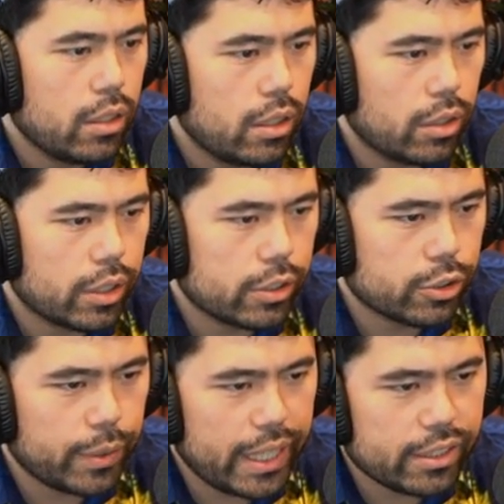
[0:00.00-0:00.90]
Okay, let's
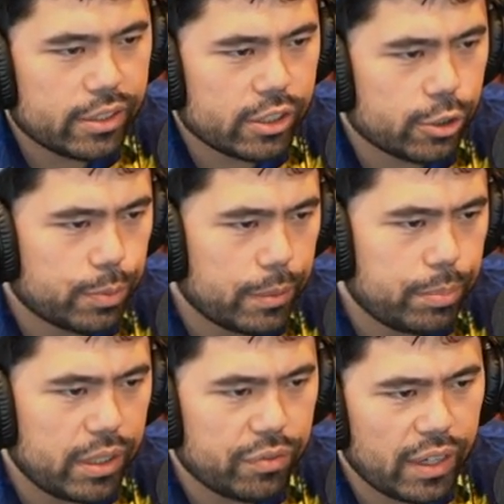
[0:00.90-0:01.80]
go a6. Let's play
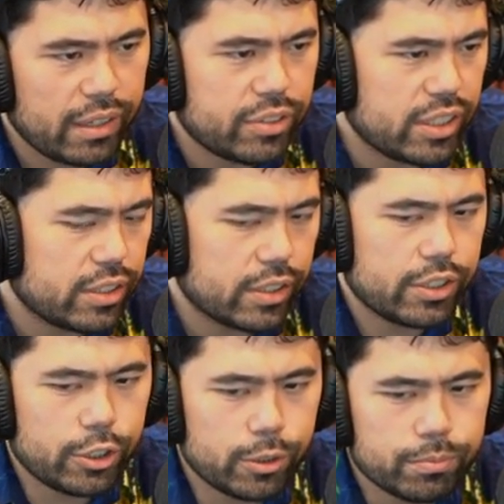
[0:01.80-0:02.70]
b5, c6
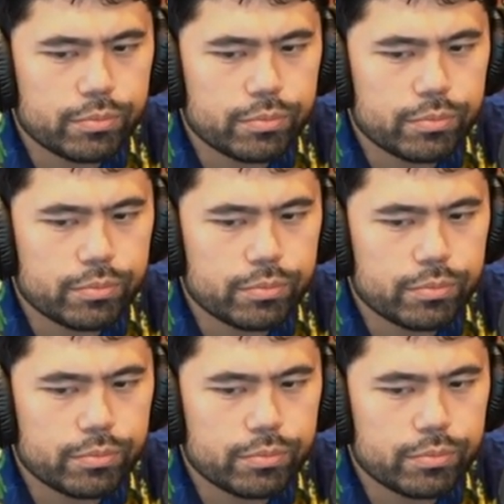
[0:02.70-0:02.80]
here.